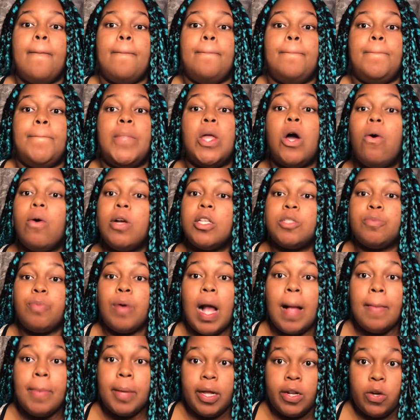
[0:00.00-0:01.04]
no one's
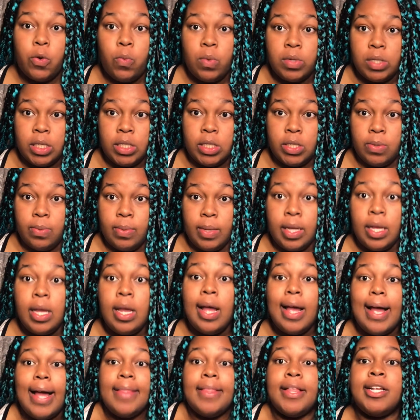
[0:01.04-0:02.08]
probably going to want to do it,
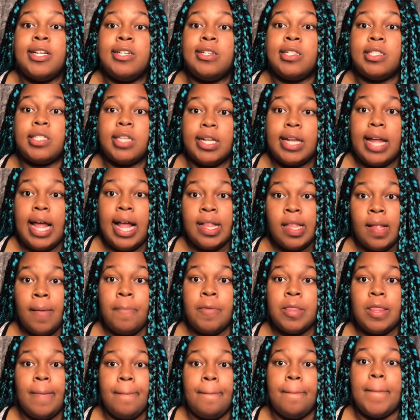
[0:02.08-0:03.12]
and then you're just going to end up
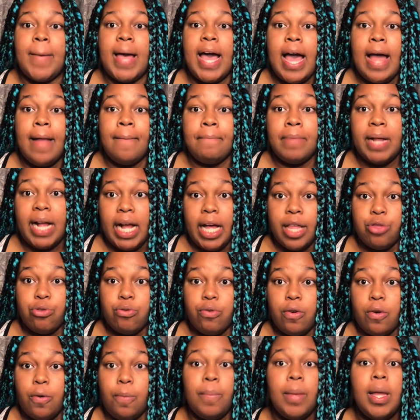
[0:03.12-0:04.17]
with a bad
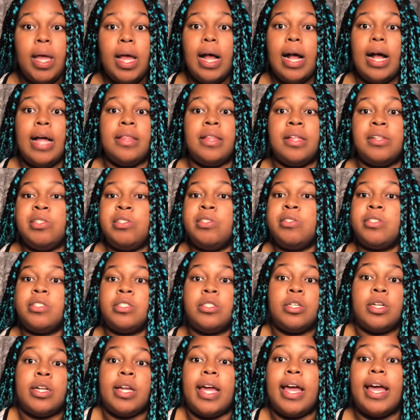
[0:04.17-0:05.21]
bathroom, and then you're just
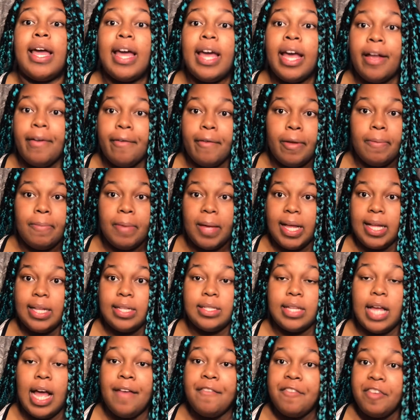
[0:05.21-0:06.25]
going to get angry because
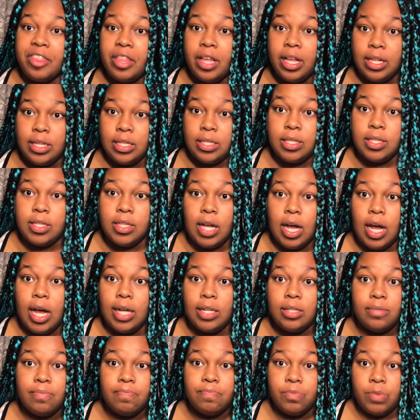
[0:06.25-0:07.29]
everything's not
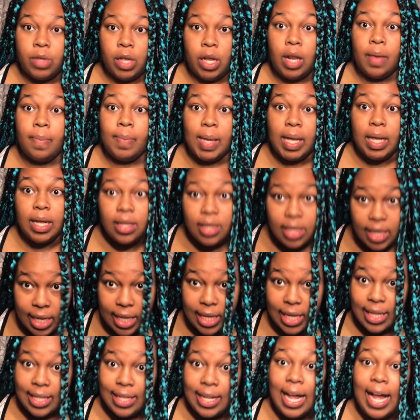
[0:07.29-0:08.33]
going to be
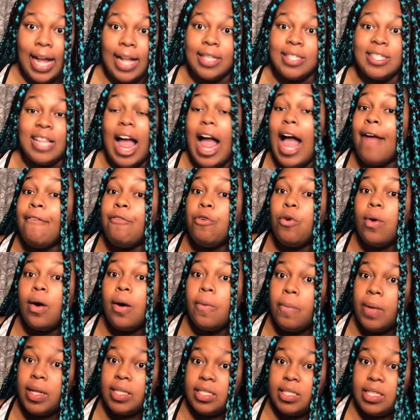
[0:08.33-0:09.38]
clean, and everyone
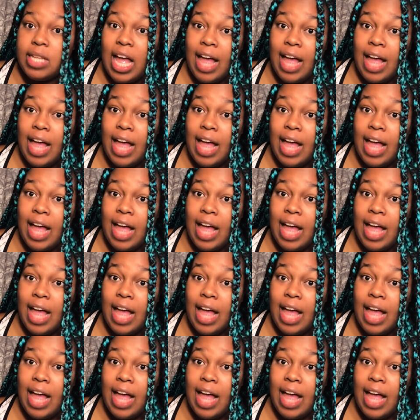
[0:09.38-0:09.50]
wants to